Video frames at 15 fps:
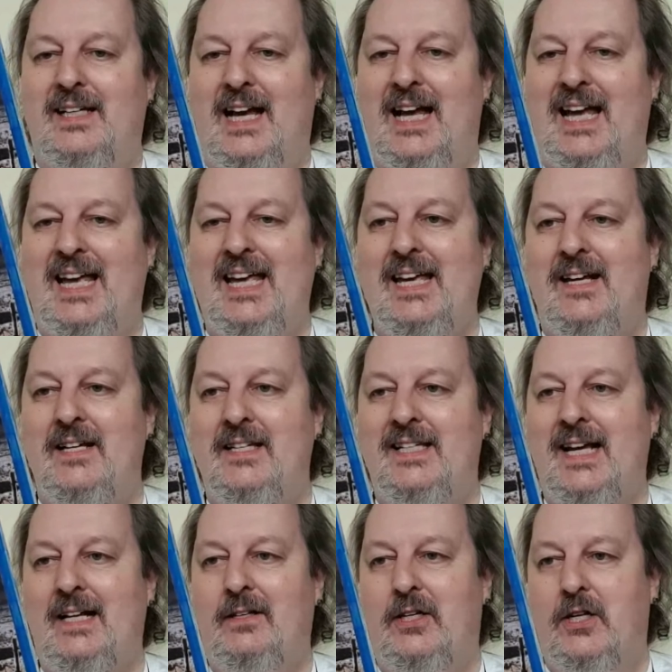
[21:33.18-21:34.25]
he can
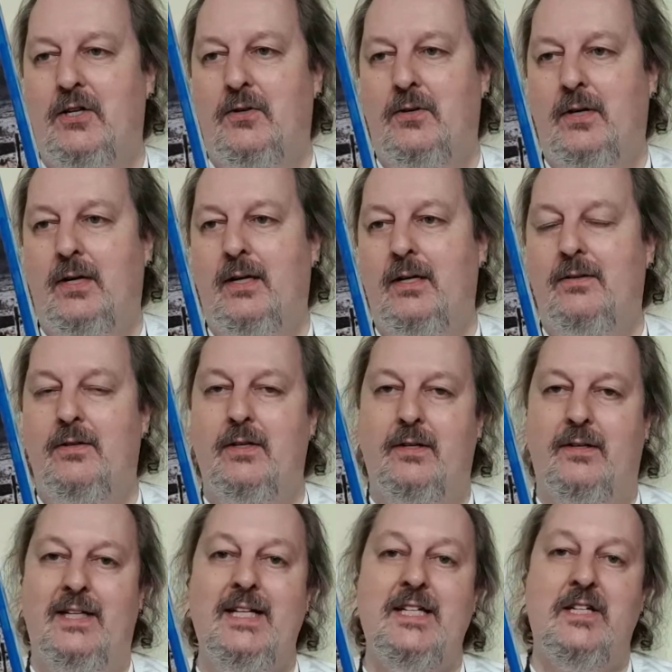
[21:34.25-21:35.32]
tell you that
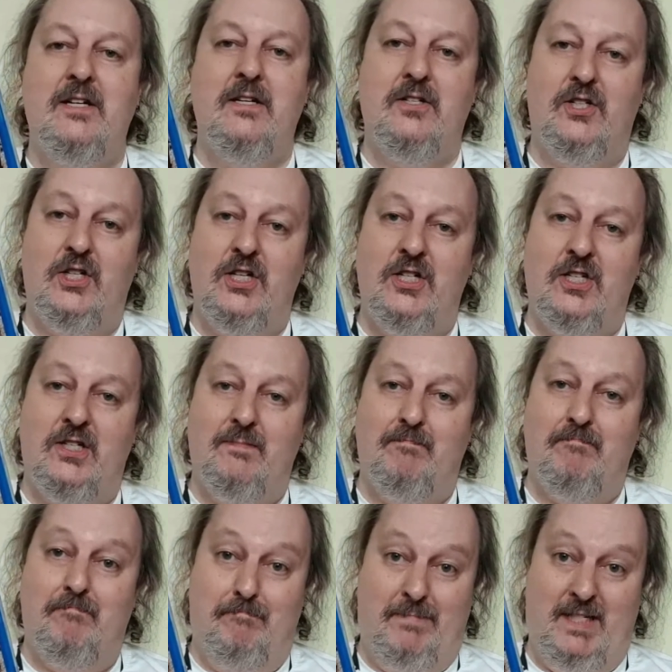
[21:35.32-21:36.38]
these aren't just
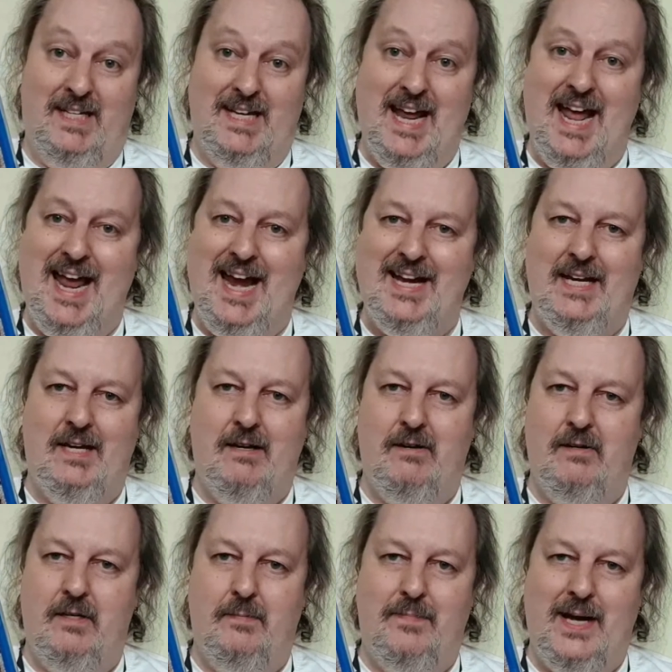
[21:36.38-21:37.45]
any
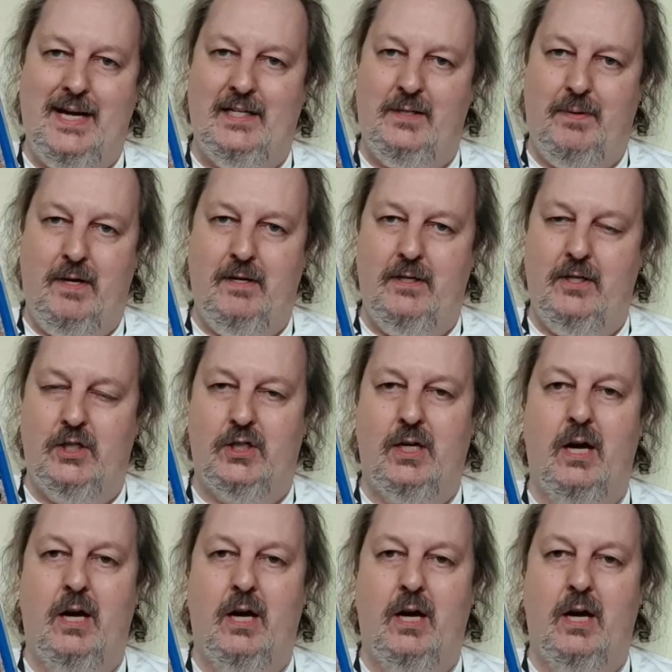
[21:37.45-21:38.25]
kind of bad spiders.